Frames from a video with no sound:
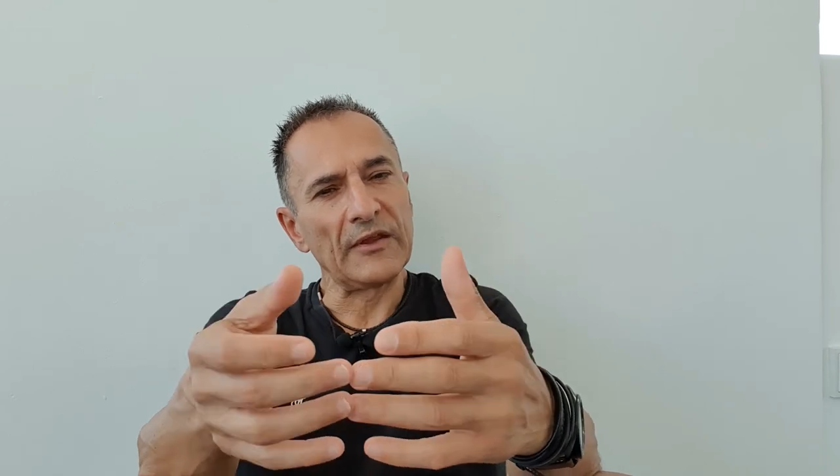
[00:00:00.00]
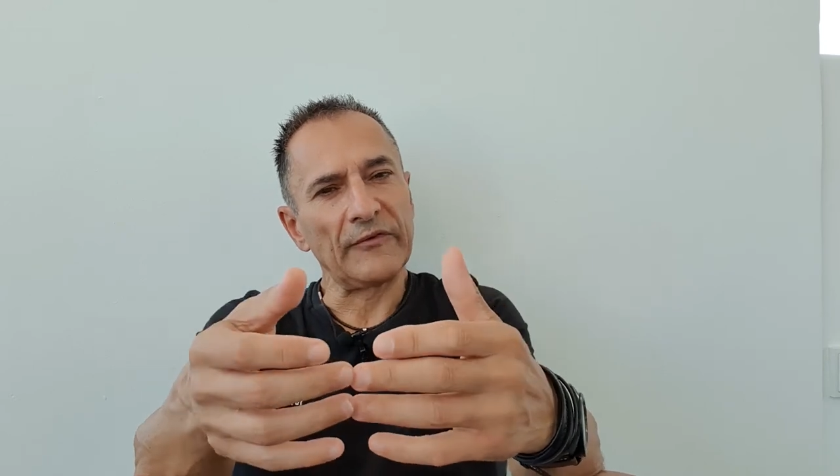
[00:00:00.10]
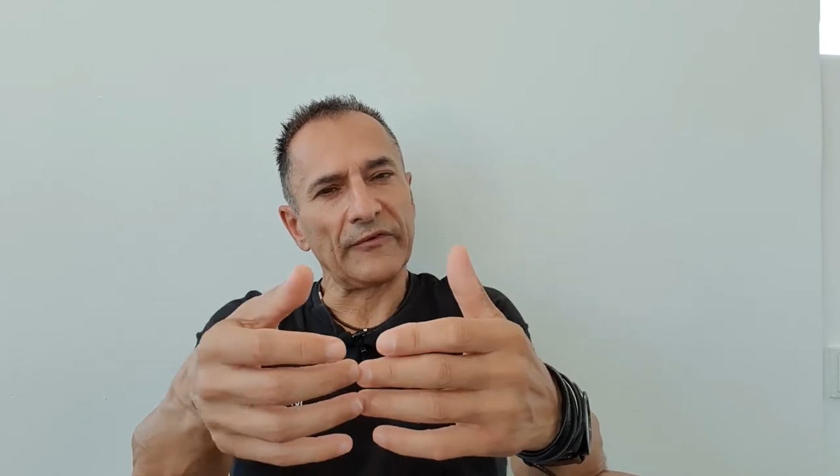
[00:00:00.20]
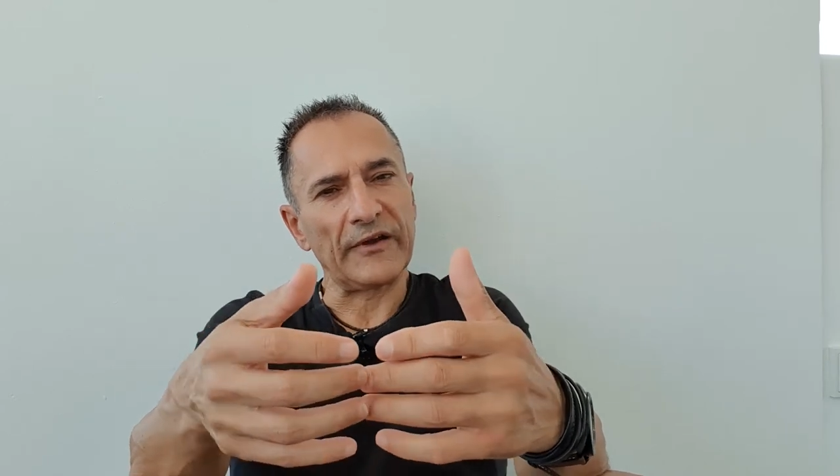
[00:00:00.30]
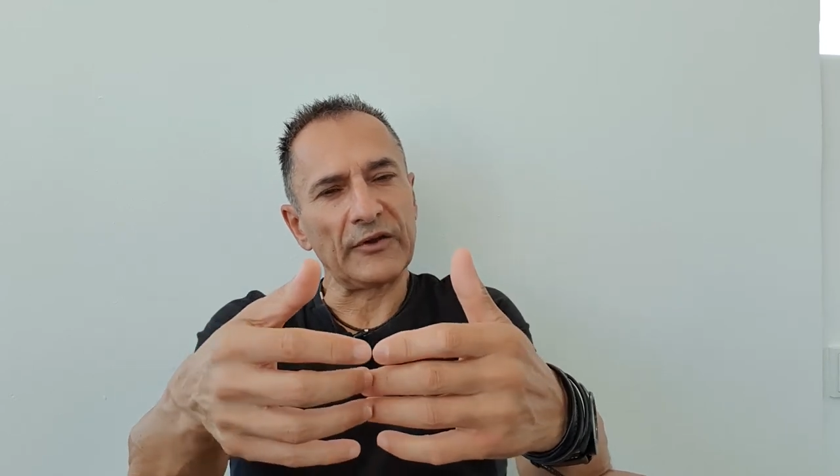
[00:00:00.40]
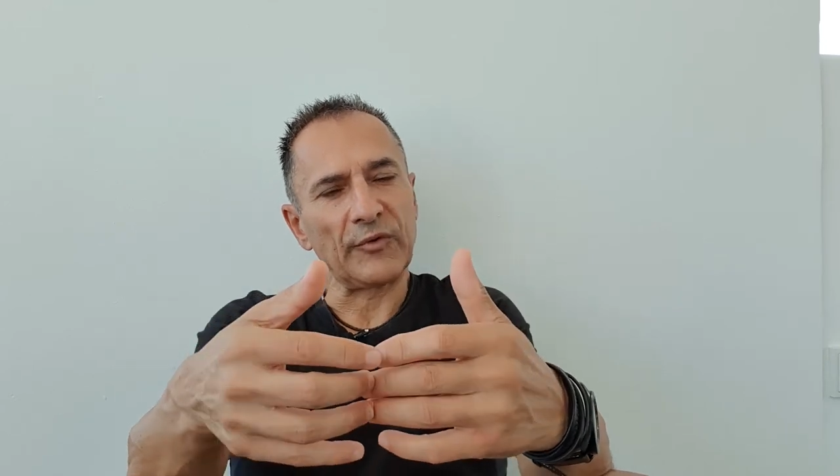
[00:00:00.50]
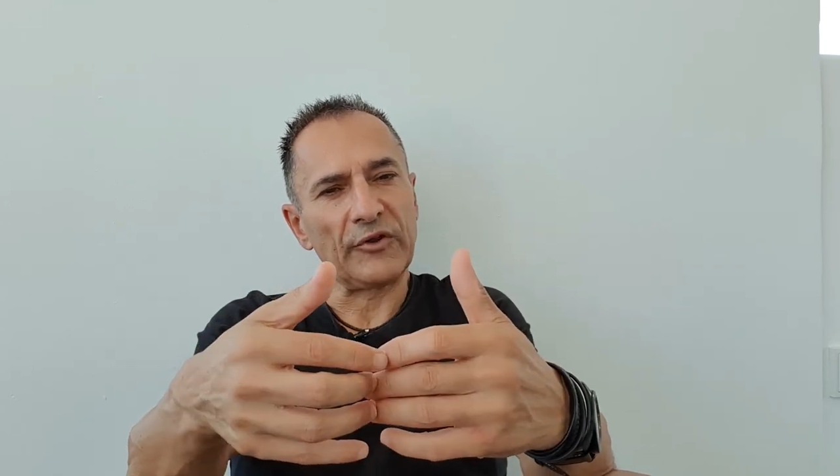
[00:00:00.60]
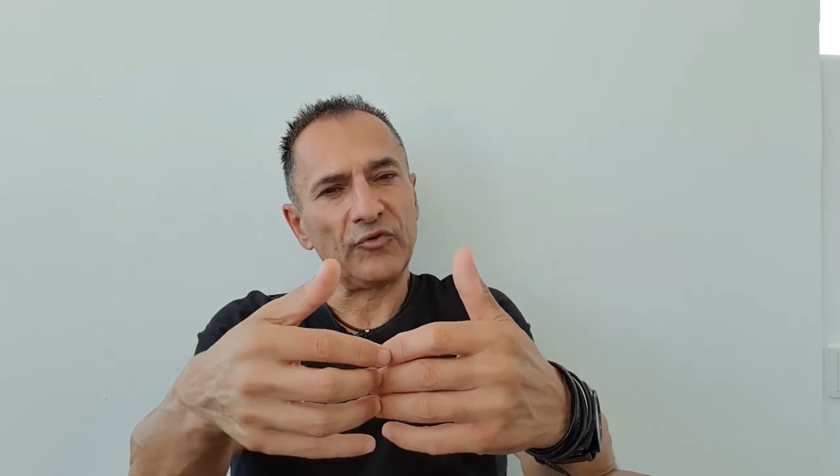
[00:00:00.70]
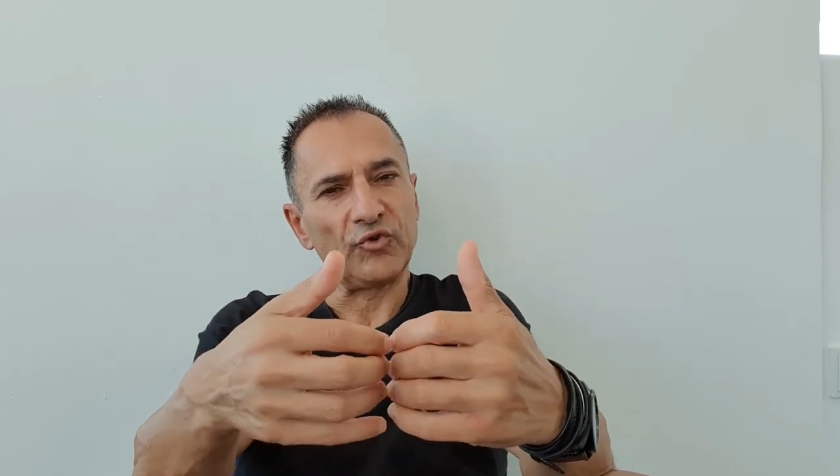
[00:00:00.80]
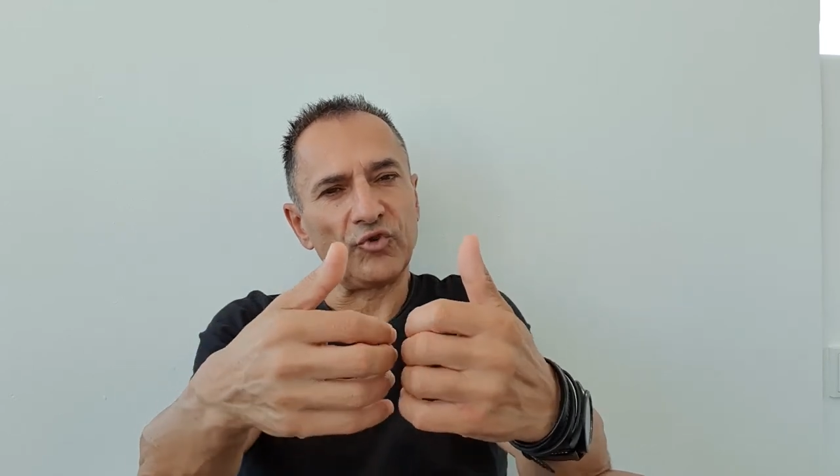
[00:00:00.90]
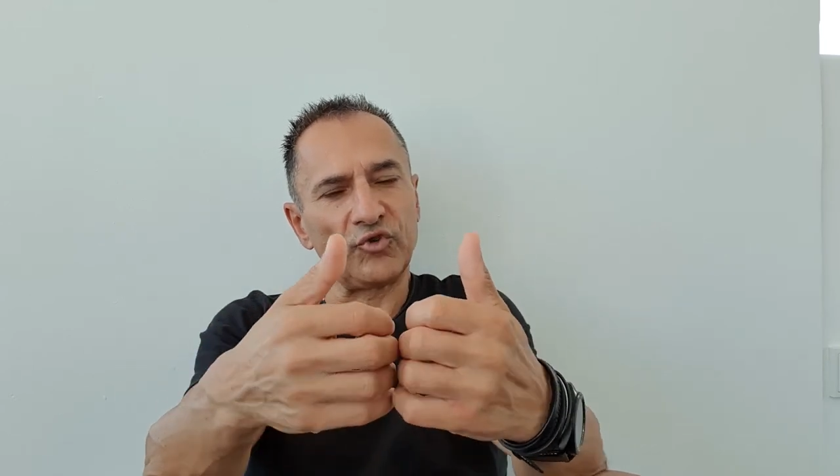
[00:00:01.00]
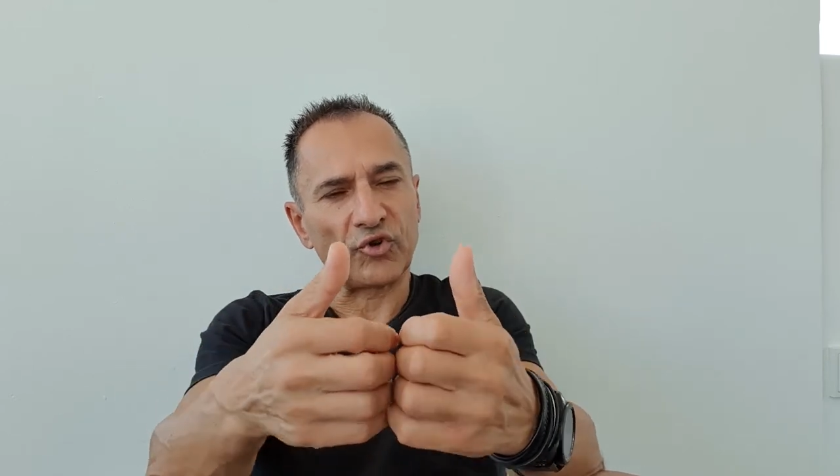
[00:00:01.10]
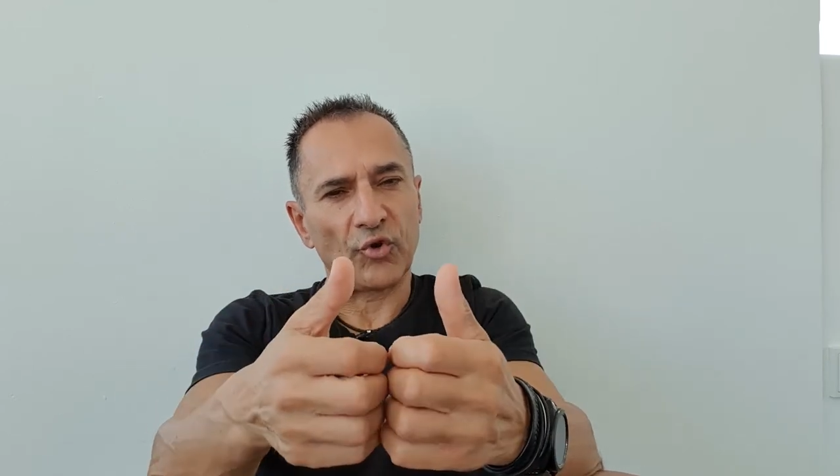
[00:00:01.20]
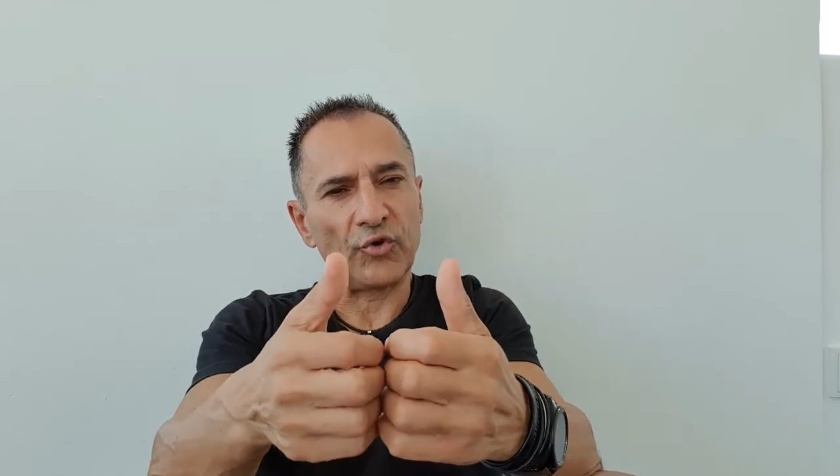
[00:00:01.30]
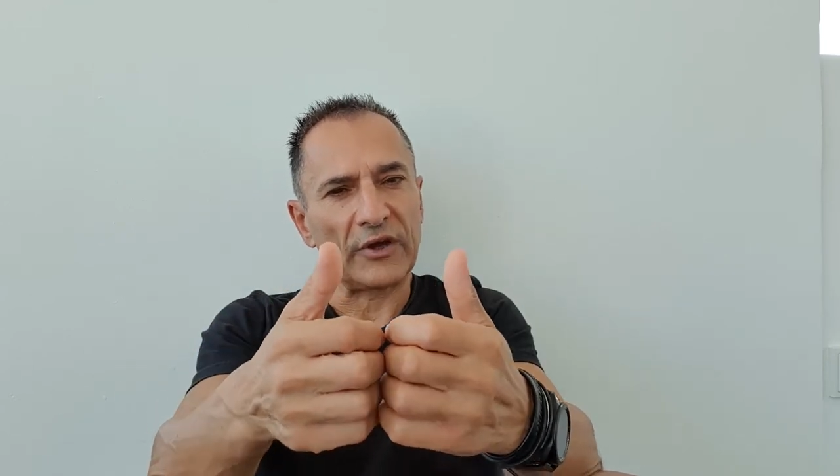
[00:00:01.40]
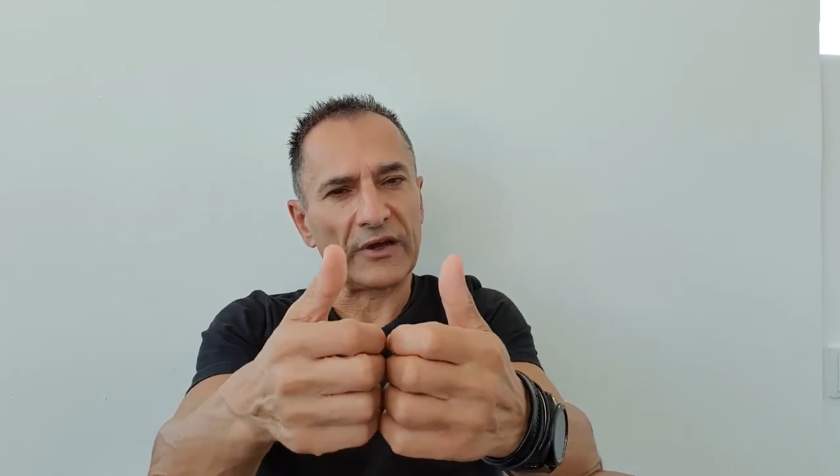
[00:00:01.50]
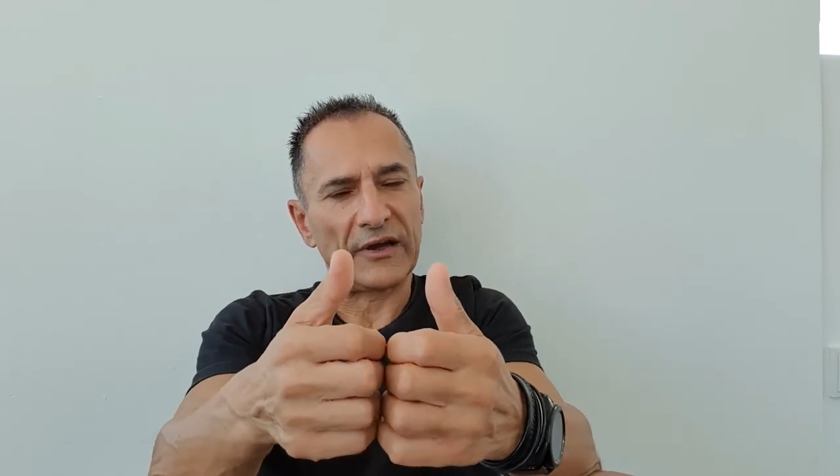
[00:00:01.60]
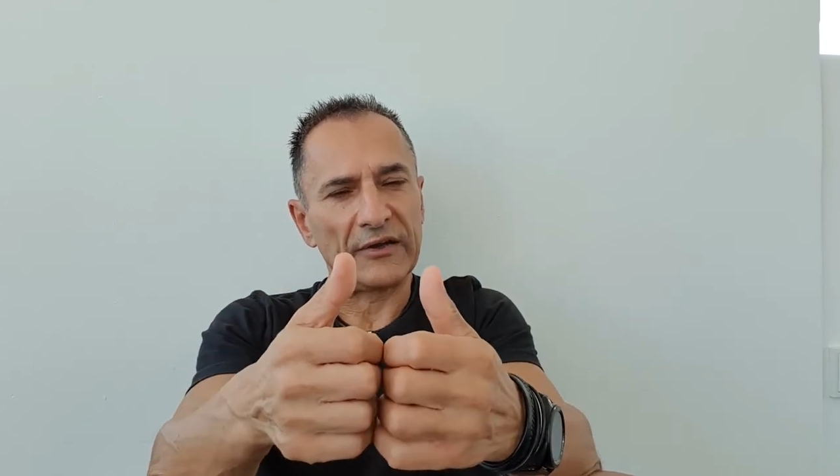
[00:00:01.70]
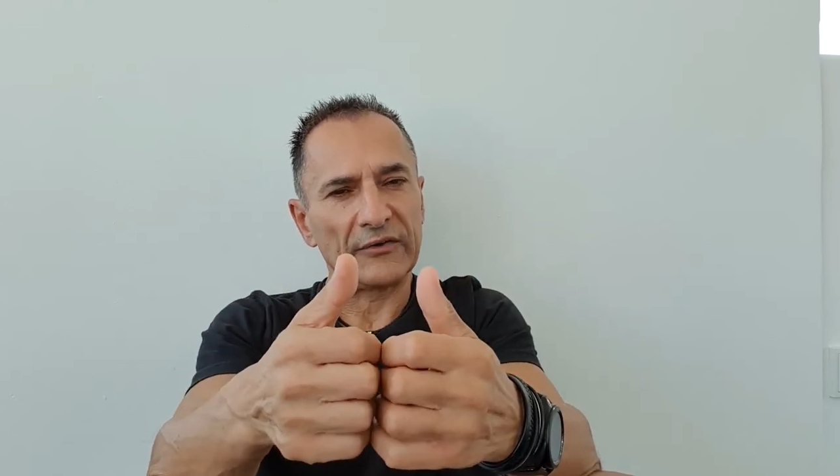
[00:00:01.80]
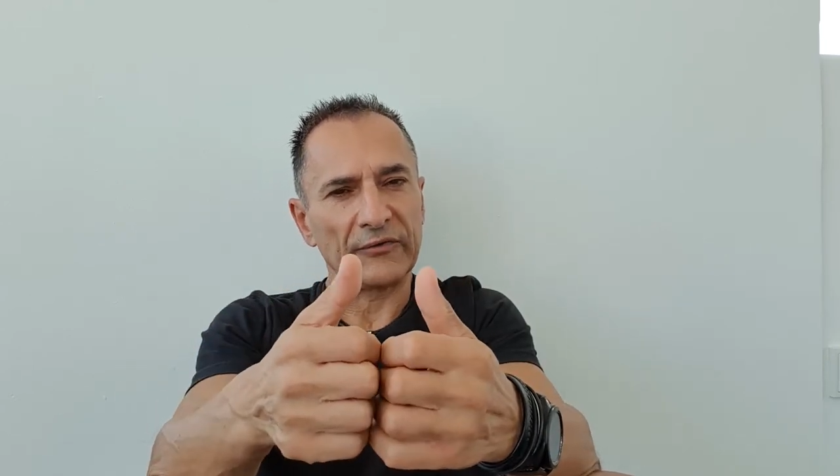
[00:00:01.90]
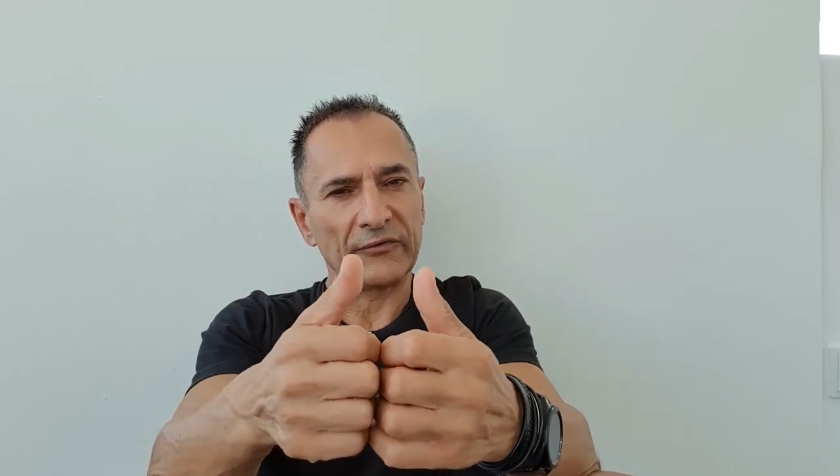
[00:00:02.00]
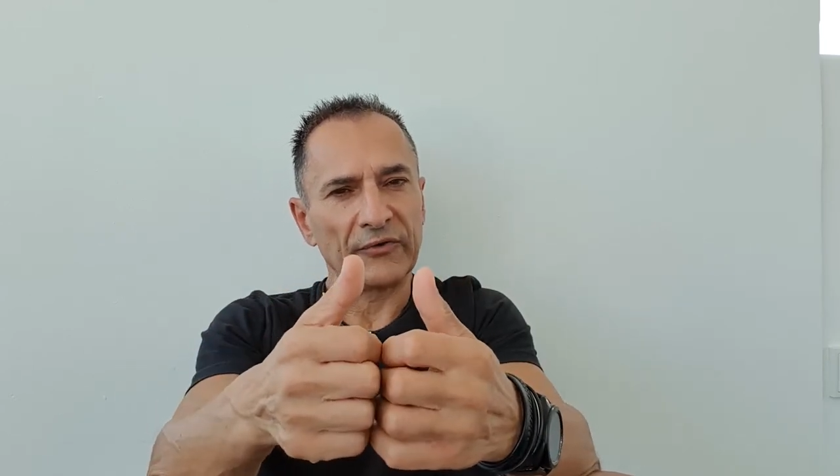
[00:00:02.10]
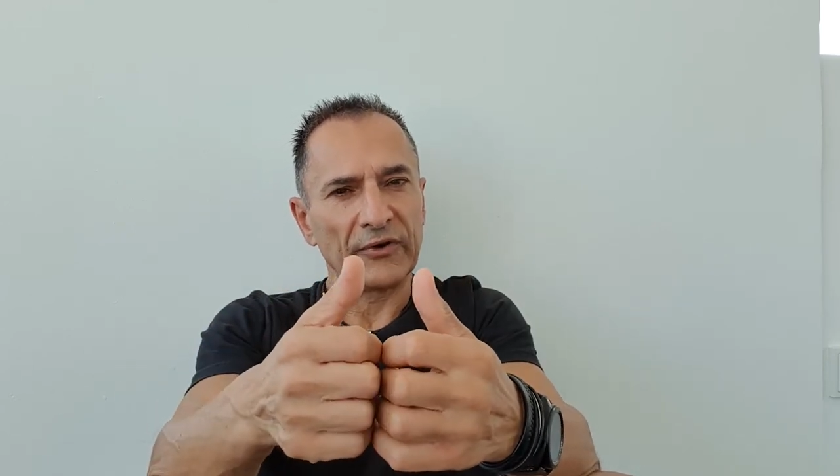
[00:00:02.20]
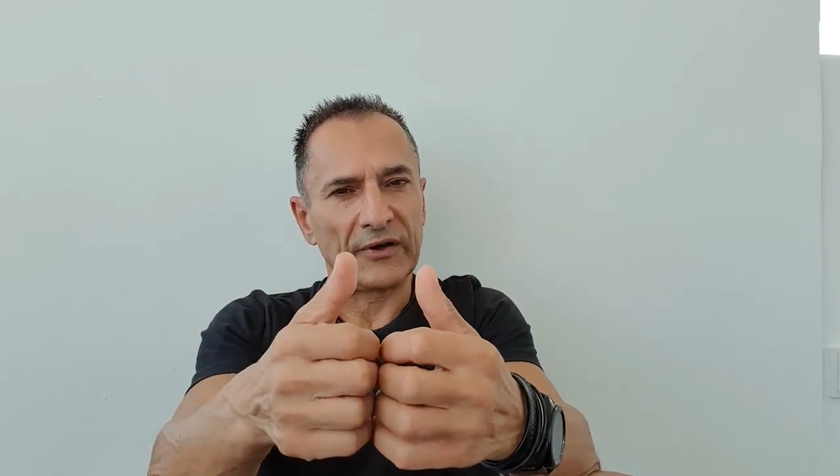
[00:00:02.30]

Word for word: Find ways to show the kind of